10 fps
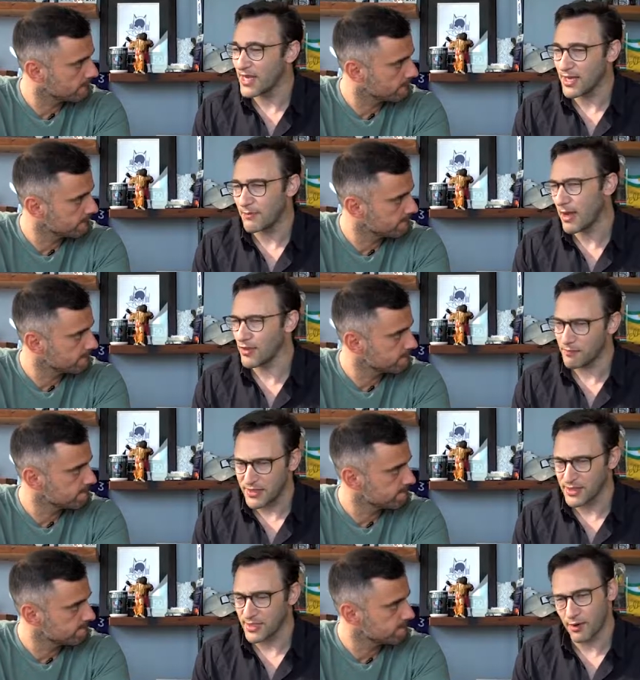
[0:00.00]
Speaker 1: me and about the
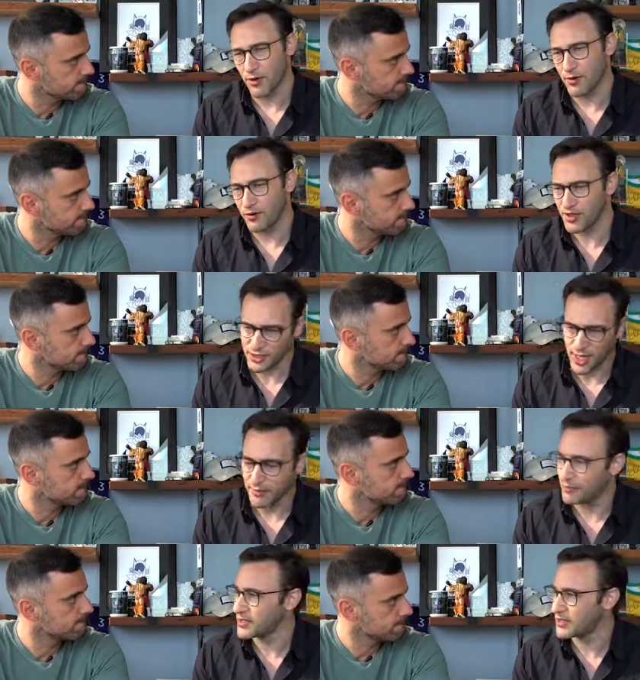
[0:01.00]
business. I want to build this kind
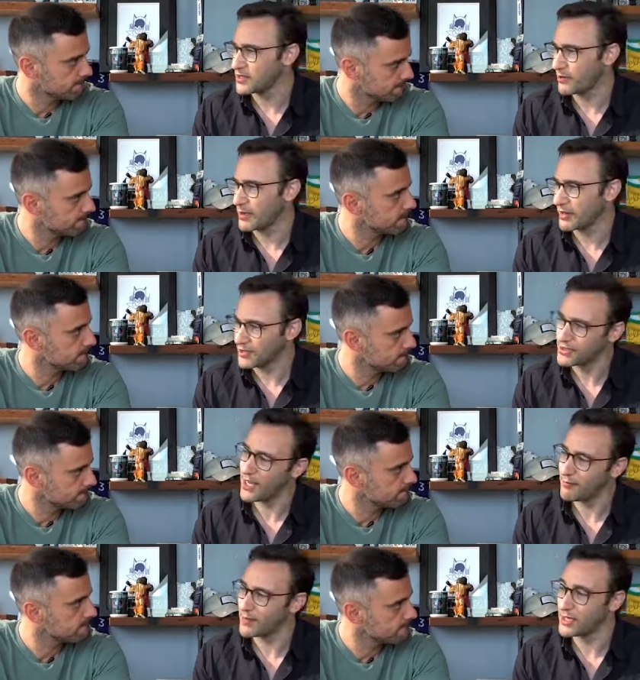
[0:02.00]
of business. I want to make this
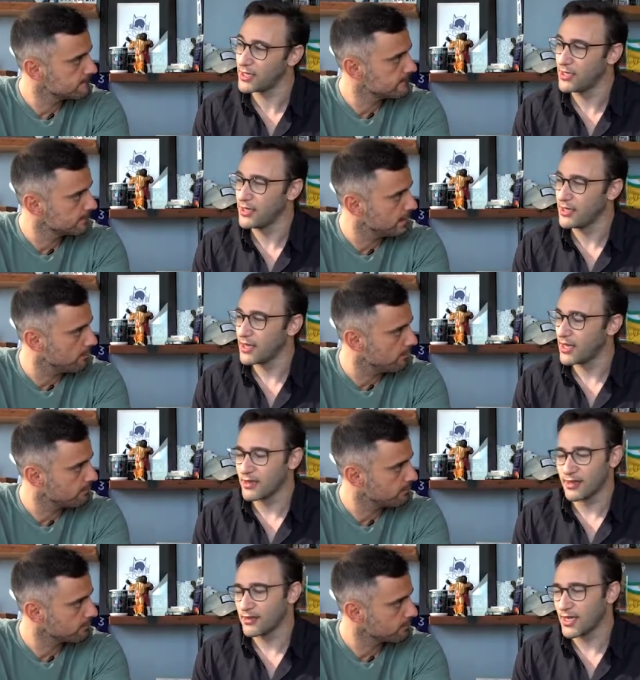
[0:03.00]
kind of money. Yep.
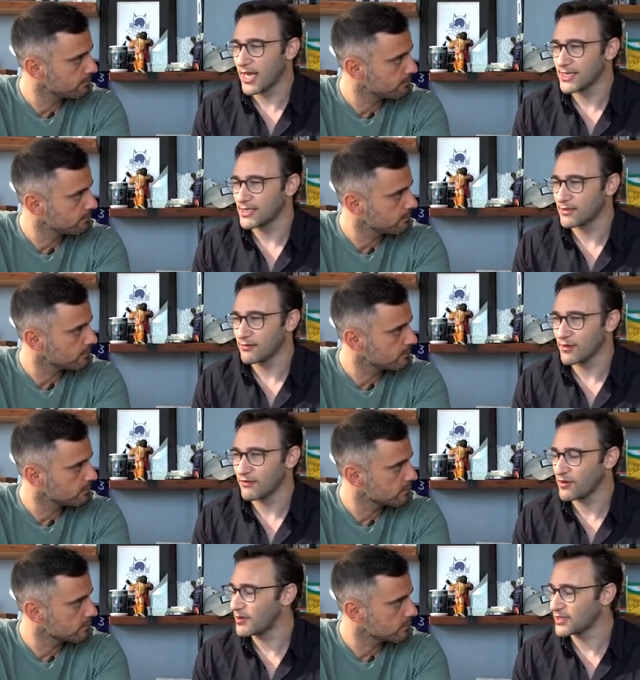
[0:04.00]
And that hasn't been
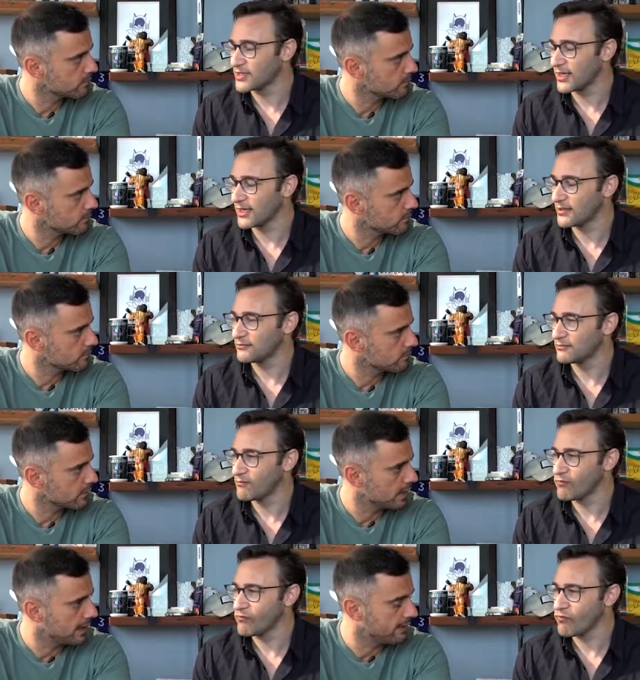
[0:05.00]
for the past decade.
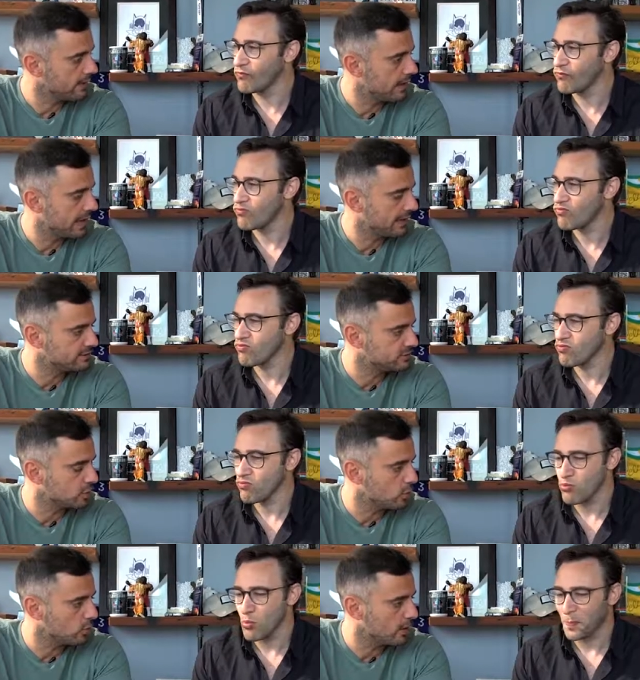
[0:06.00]
Speaker 2: And and
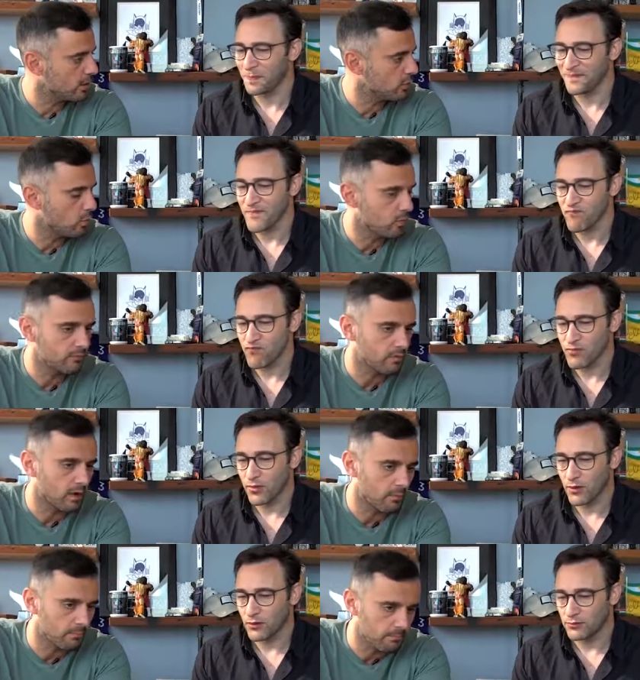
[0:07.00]
so,
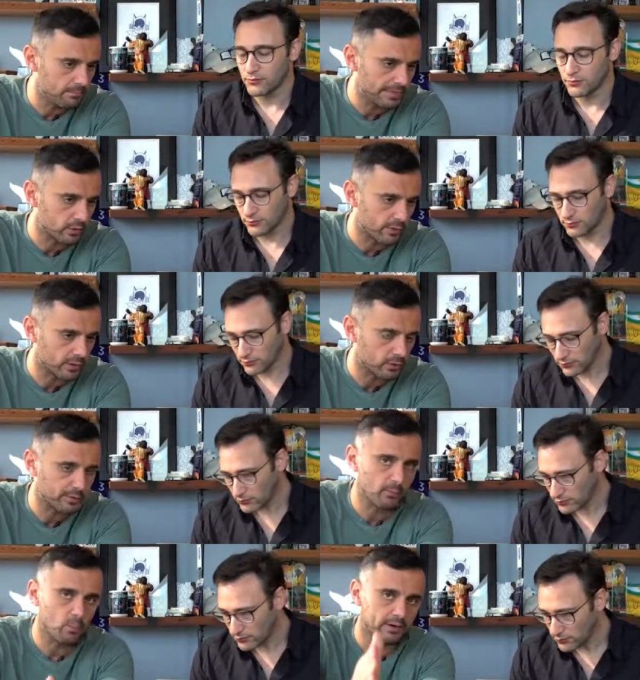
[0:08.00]
me knowing a little
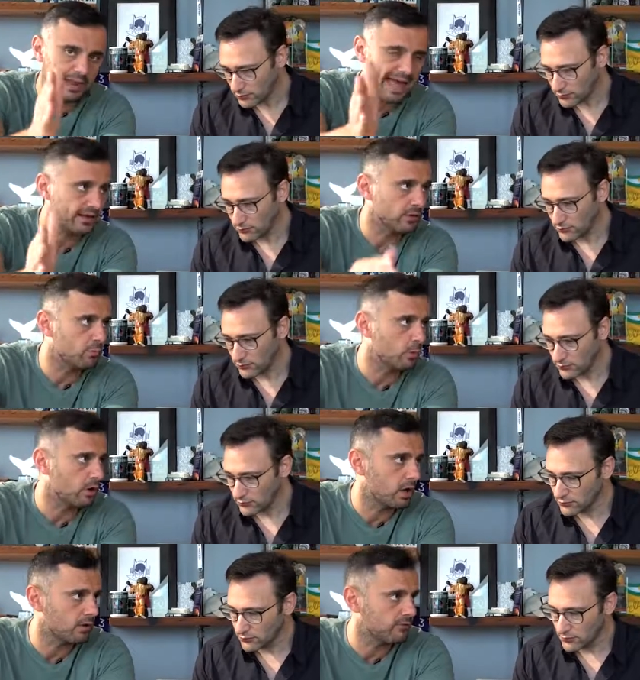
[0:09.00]
bit more and adding a little more
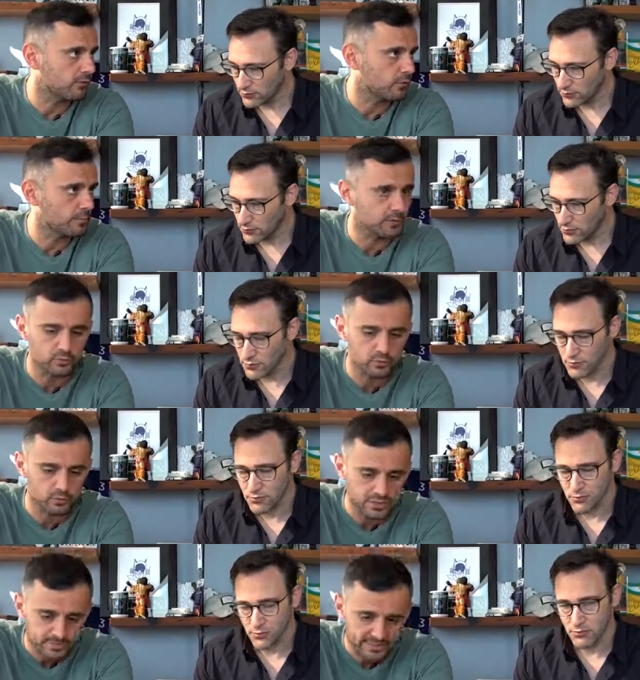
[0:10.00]
color for the group. You mm-hmm. you
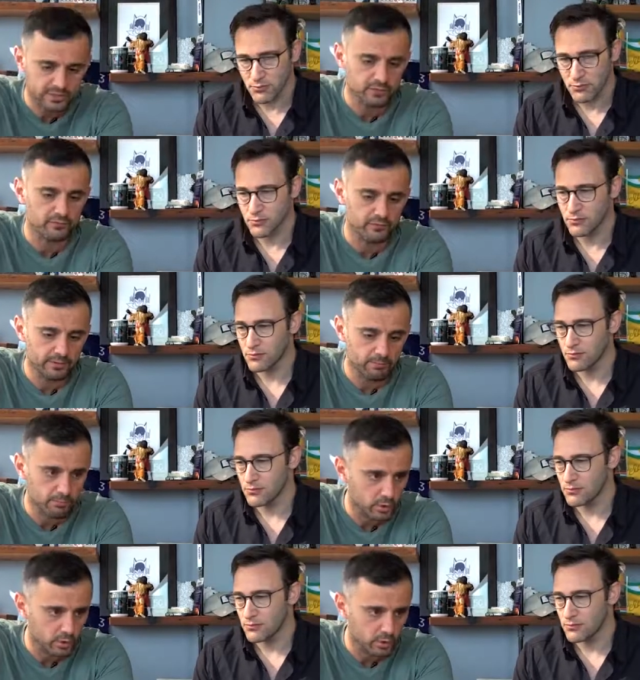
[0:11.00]
speak. You've written